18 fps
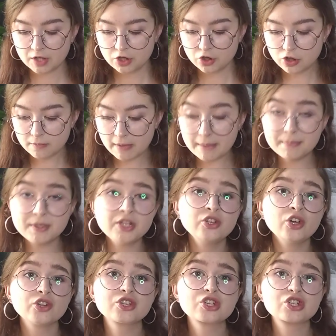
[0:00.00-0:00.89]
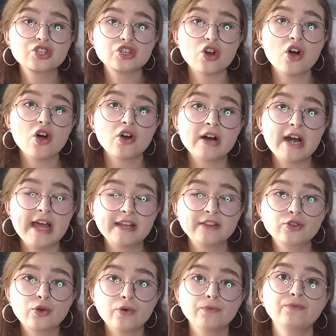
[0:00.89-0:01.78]
you might be not sure
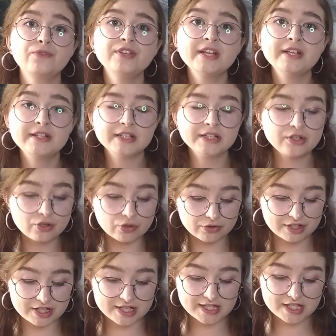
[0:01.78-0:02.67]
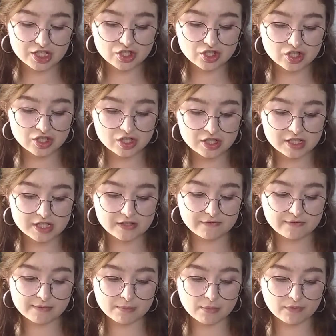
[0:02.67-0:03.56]
and confident in your decisions
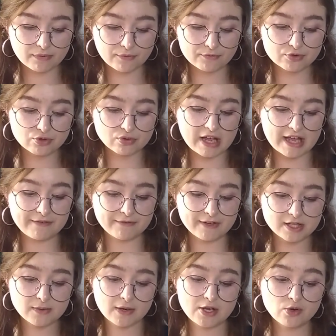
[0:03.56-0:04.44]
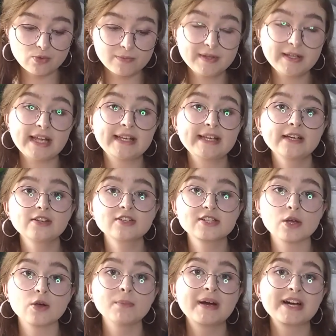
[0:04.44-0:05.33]
in the month of July. That's why you'll be taking
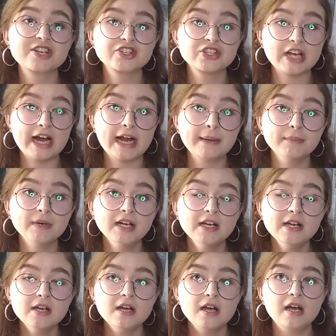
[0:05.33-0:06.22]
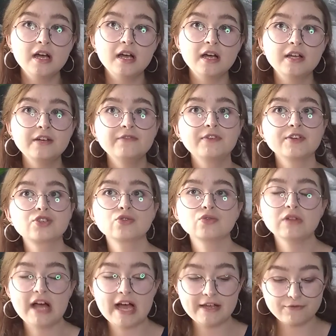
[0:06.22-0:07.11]
so much time in the
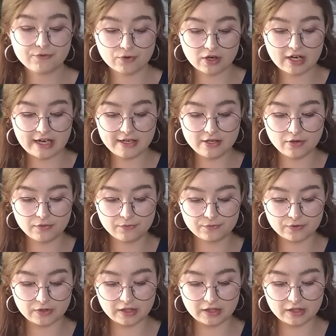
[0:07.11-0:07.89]
July for kind of